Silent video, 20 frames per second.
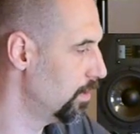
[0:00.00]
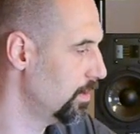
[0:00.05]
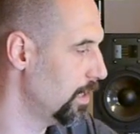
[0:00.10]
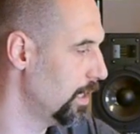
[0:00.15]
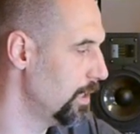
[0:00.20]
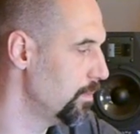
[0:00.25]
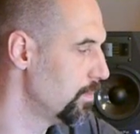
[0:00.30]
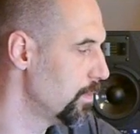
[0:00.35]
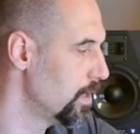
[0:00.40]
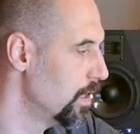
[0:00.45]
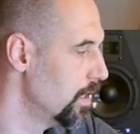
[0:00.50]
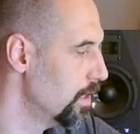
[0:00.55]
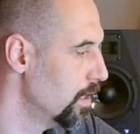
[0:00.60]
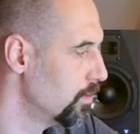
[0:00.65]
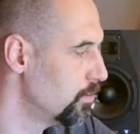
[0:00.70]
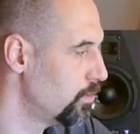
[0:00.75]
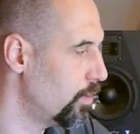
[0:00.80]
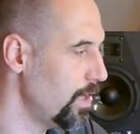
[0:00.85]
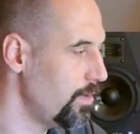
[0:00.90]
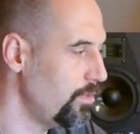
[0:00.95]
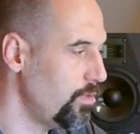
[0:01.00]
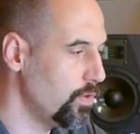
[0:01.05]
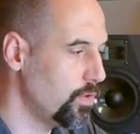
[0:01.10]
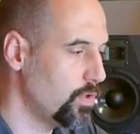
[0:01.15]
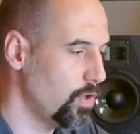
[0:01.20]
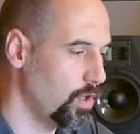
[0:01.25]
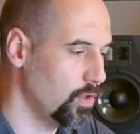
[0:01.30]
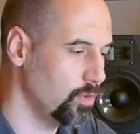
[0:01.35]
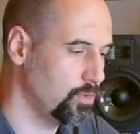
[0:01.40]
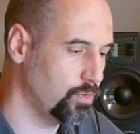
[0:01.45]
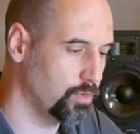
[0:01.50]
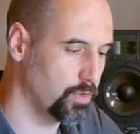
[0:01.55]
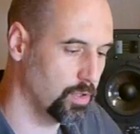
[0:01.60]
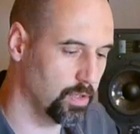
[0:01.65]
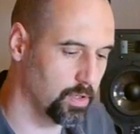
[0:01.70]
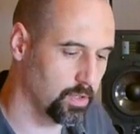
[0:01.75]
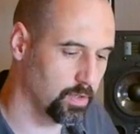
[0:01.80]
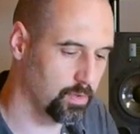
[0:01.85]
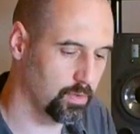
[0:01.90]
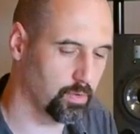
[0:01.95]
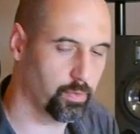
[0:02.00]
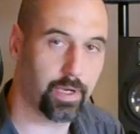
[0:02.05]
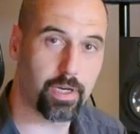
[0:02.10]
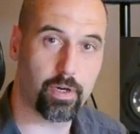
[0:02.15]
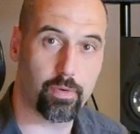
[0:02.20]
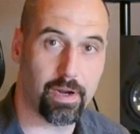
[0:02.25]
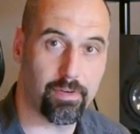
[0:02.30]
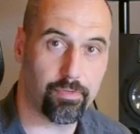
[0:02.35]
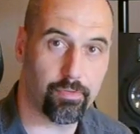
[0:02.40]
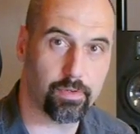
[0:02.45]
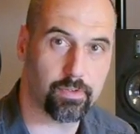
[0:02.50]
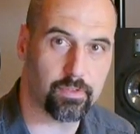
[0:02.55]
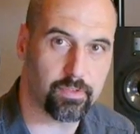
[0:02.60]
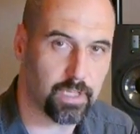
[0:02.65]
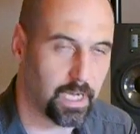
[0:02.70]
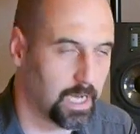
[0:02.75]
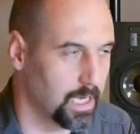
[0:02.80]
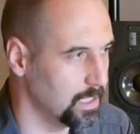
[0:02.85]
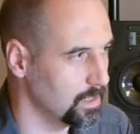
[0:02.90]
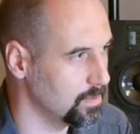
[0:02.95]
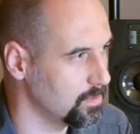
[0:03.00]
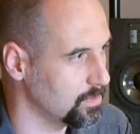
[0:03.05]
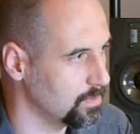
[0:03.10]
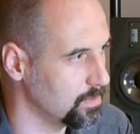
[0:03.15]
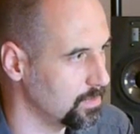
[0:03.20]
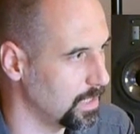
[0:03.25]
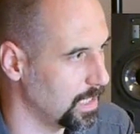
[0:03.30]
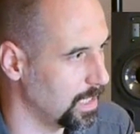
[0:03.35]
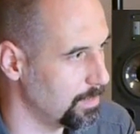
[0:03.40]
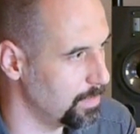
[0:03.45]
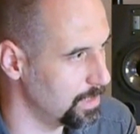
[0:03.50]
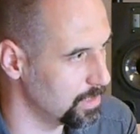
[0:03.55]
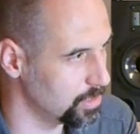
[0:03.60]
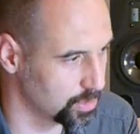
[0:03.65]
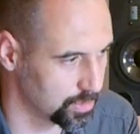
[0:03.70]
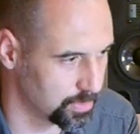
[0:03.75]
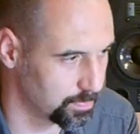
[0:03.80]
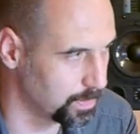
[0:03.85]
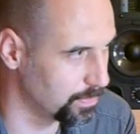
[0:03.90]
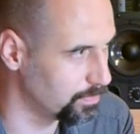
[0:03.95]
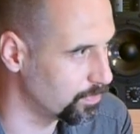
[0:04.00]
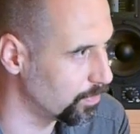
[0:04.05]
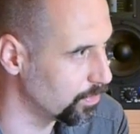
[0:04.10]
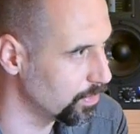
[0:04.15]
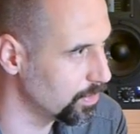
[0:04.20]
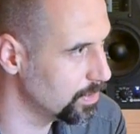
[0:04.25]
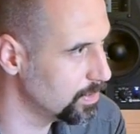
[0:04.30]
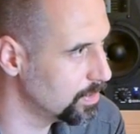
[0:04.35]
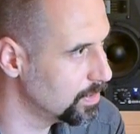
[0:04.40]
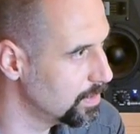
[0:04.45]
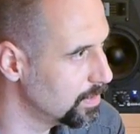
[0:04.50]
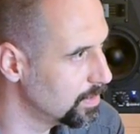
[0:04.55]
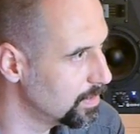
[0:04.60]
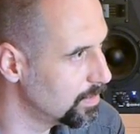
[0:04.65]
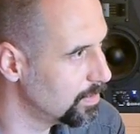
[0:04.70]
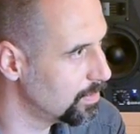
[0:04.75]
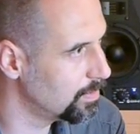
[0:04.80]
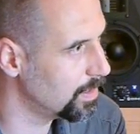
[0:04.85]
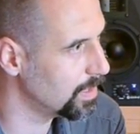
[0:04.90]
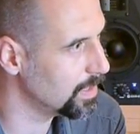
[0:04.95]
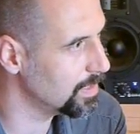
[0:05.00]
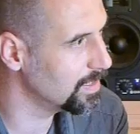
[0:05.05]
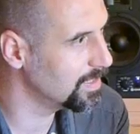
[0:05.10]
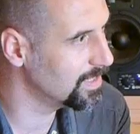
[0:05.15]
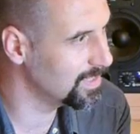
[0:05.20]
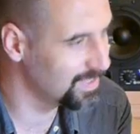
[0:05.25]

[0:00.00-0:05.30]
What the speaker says: Okay? So if you go to the quick reference guides that I mentioned before, what?